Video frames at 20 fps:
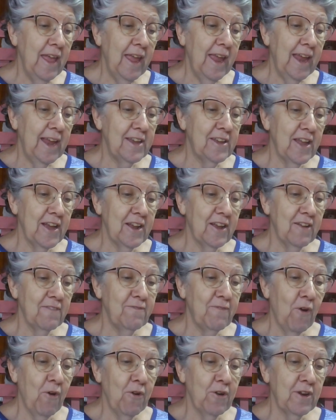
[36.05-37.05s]
he took a
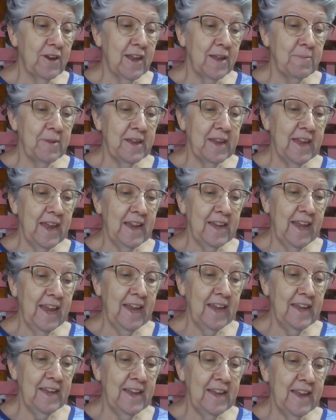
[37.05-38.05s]
fork and began
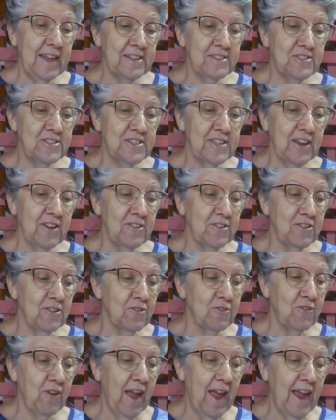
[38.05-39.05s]
eating his cereal
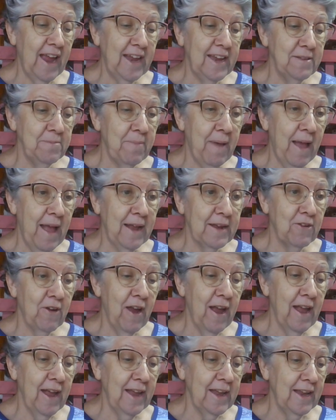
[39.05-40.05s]
grain by
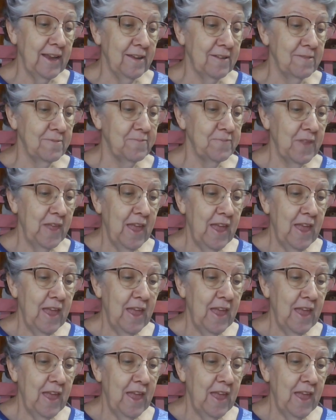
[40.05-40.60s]
grain.